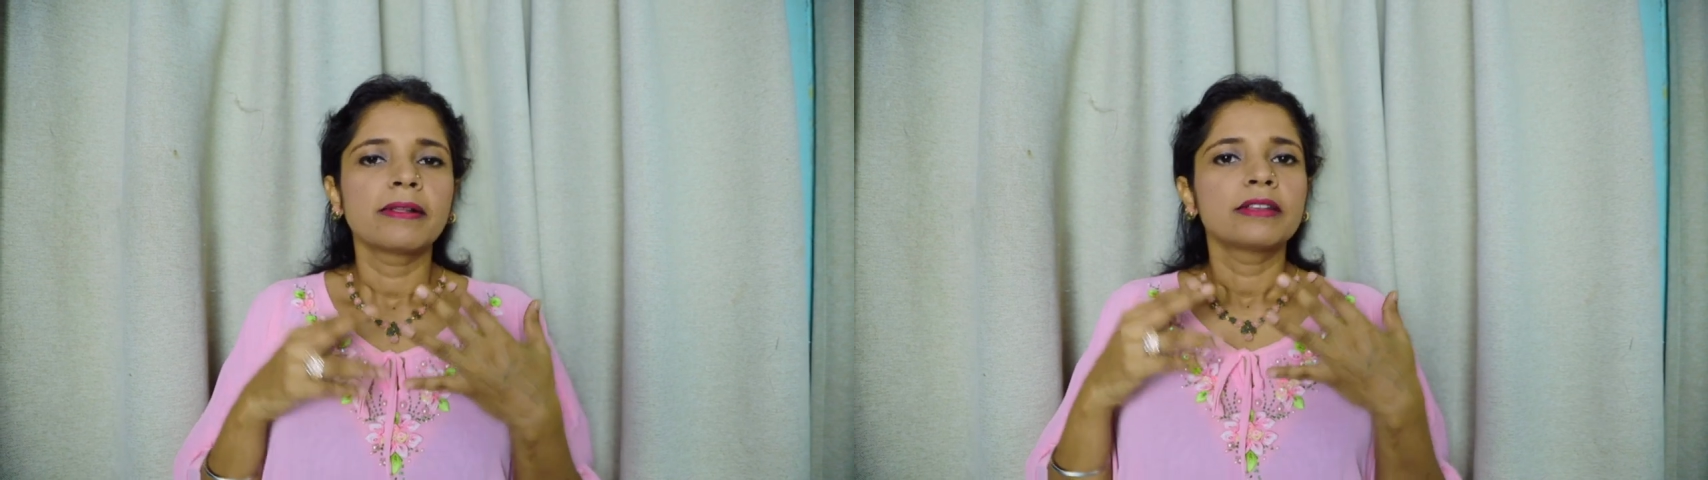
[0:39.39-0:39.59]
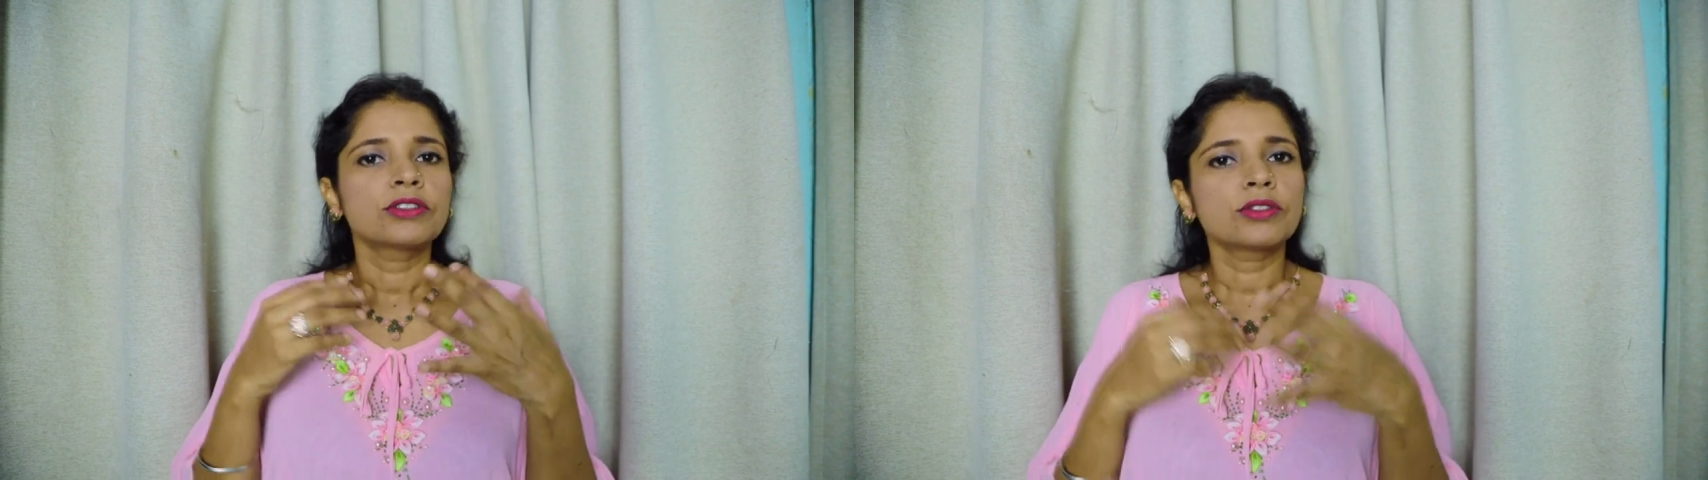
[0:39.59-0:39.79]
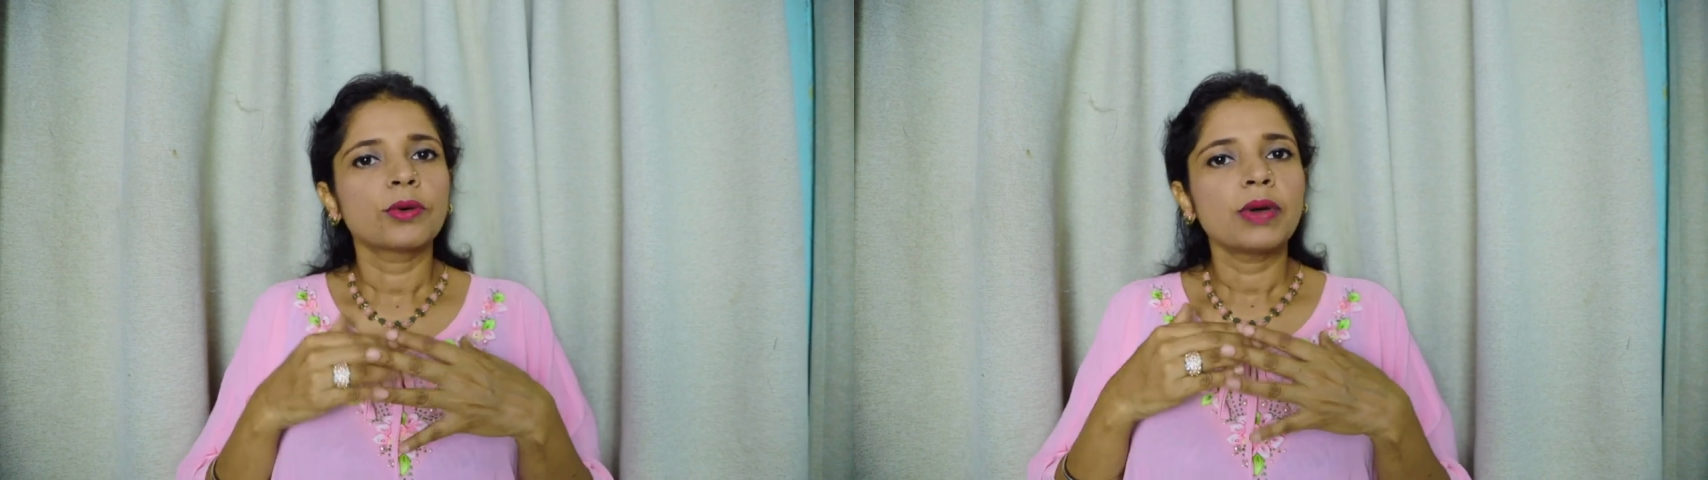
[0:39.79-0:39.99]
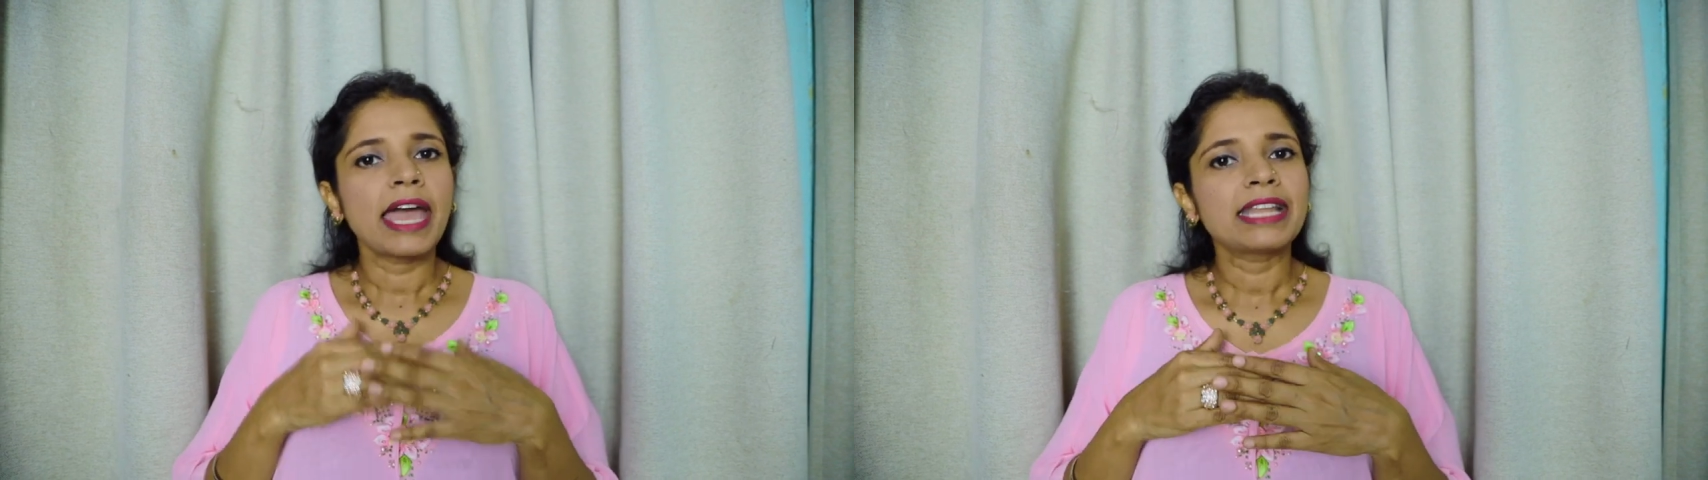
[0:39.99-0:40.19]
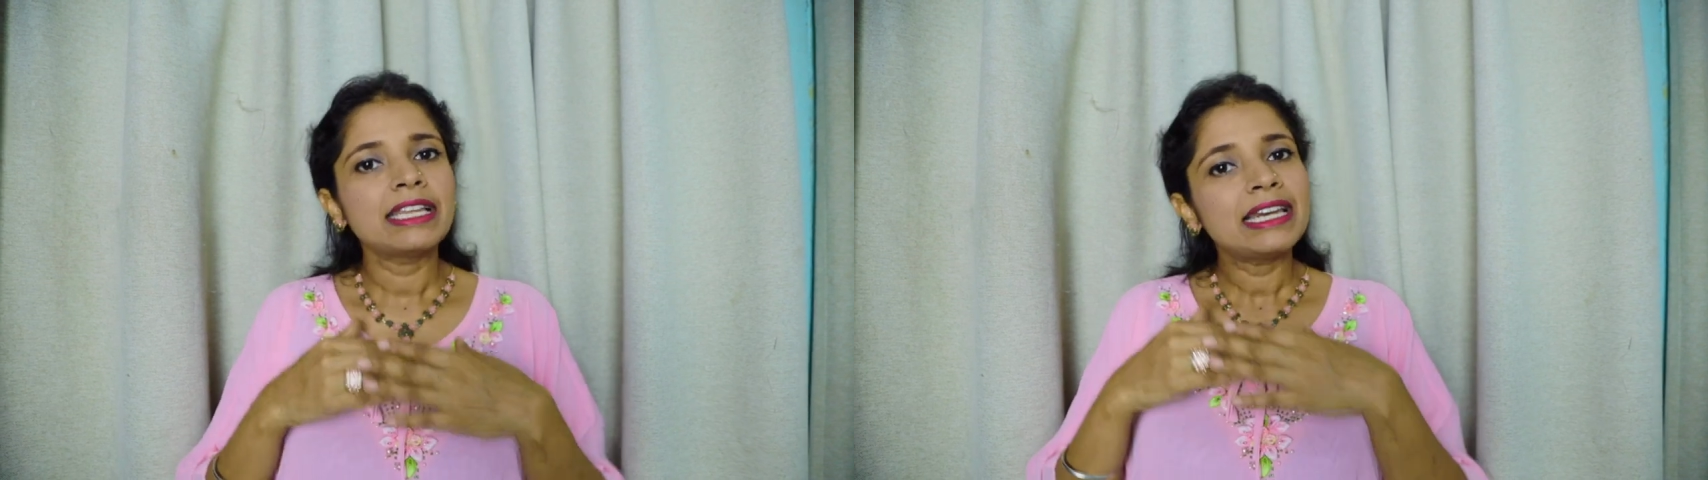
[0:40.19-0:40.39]
So
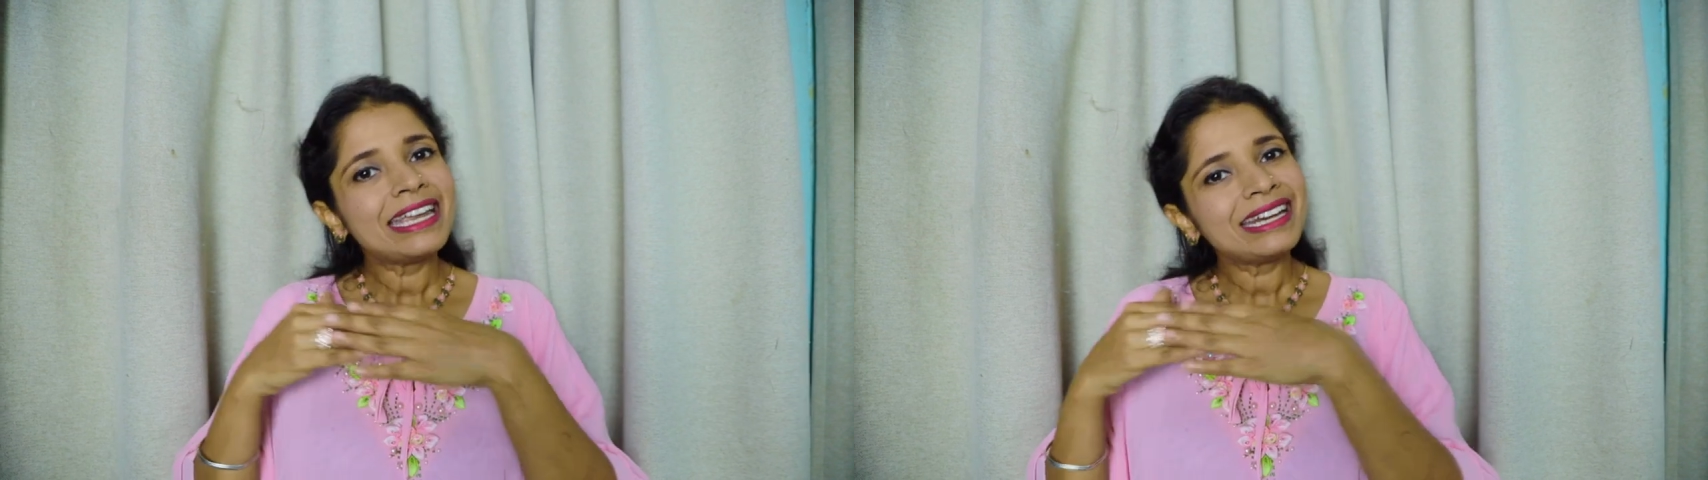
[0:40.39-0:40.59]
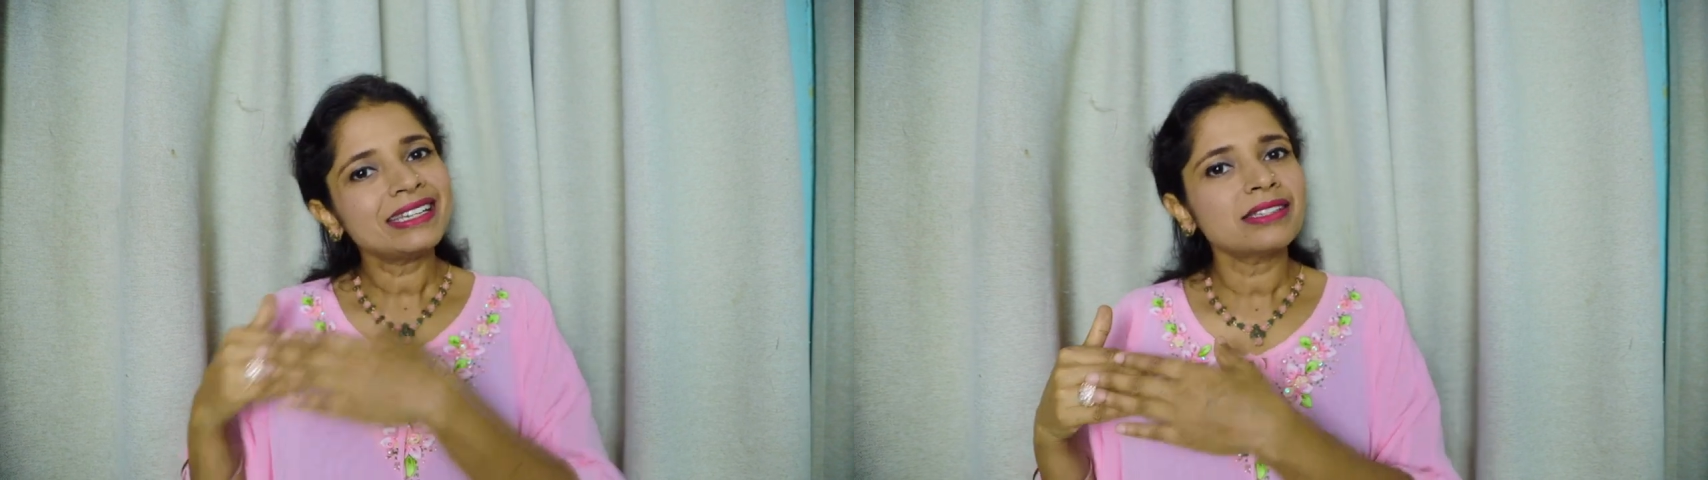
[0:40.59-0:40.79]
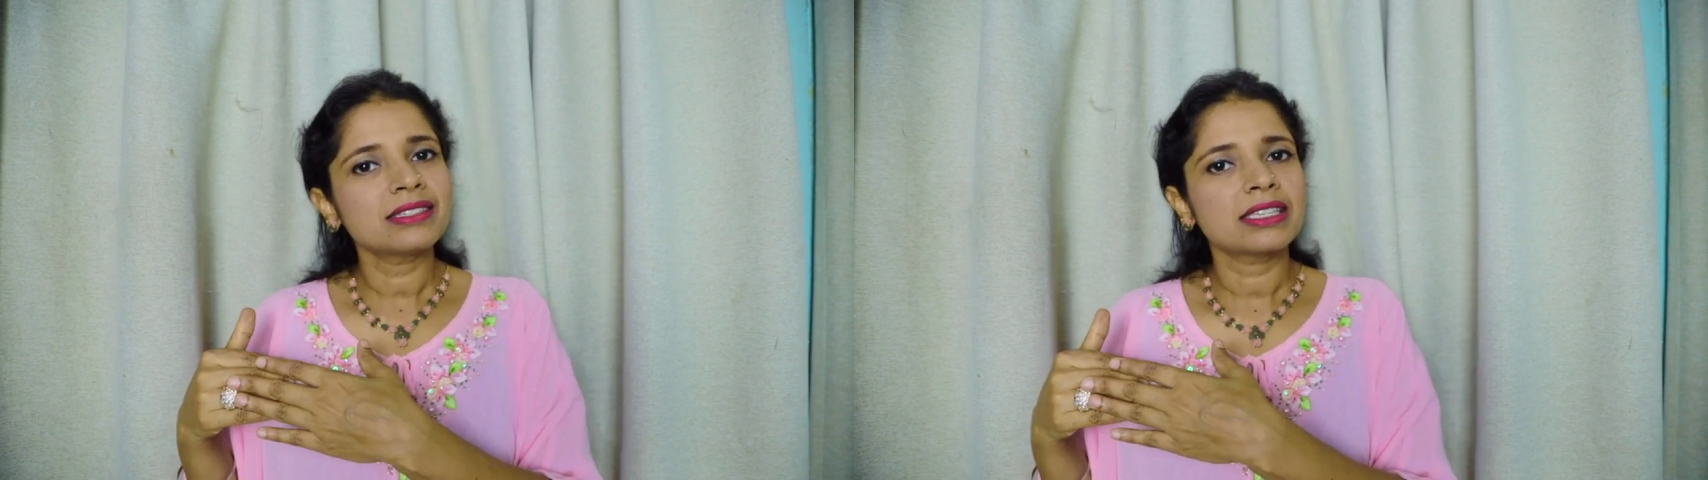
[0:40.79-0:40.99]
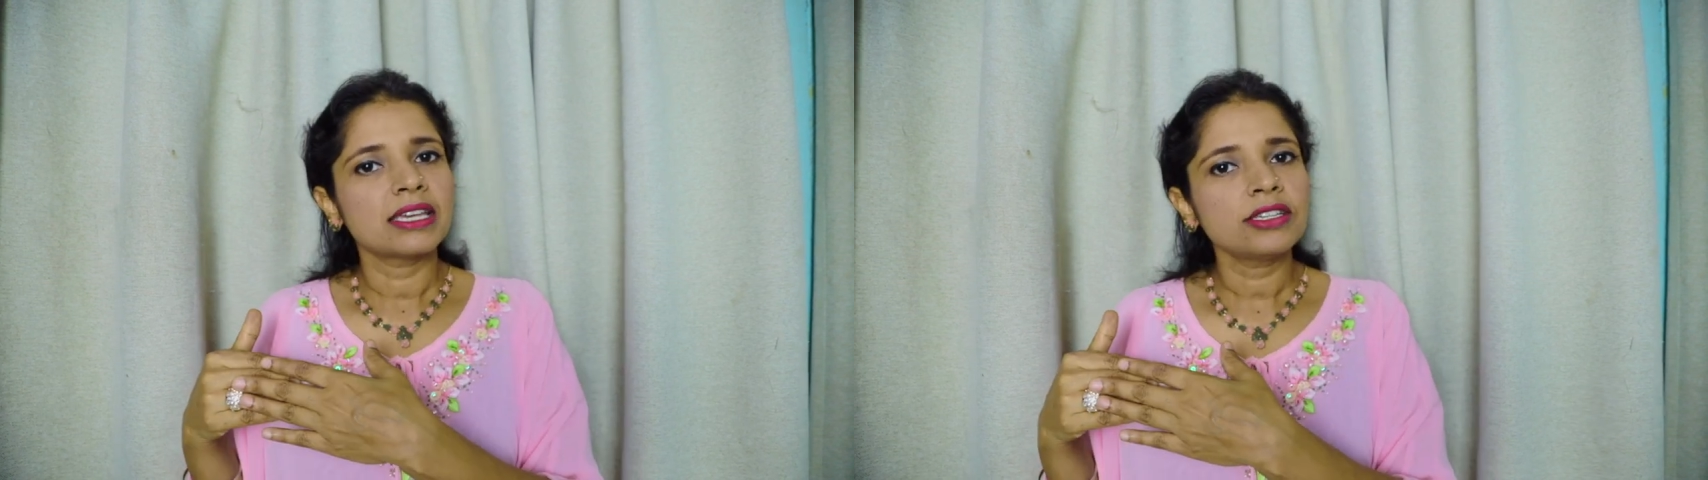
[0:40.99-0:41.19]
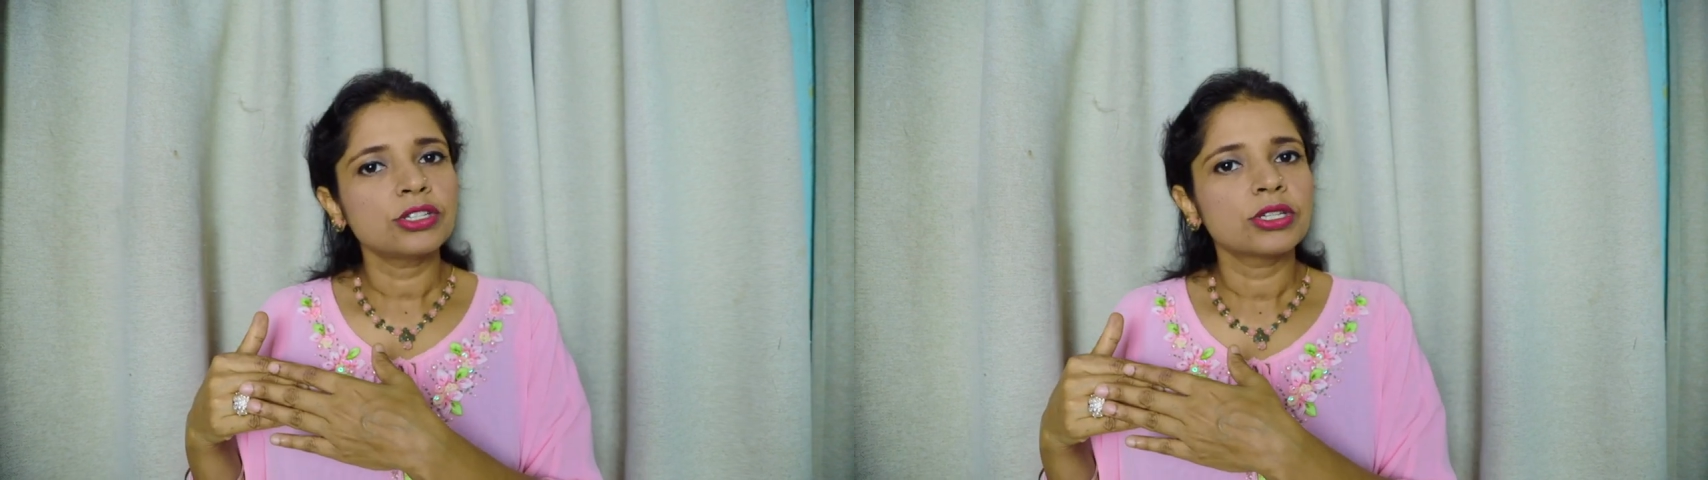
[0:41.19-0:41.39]
at the later
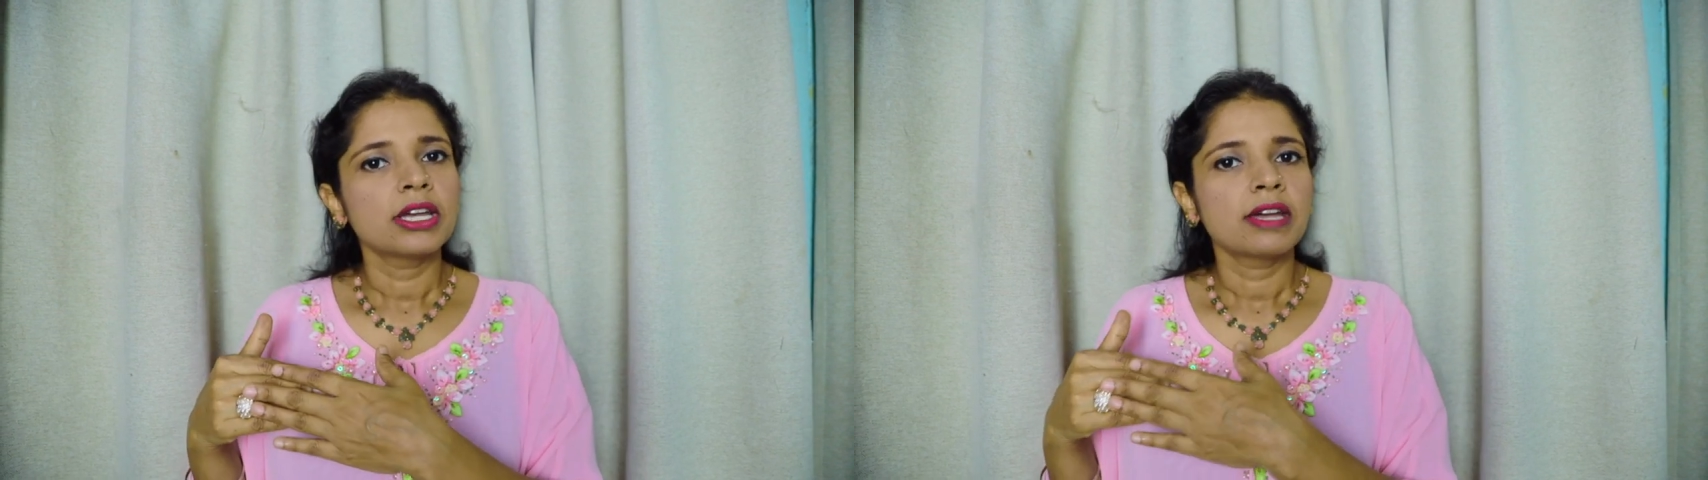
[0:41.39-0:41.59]
stage,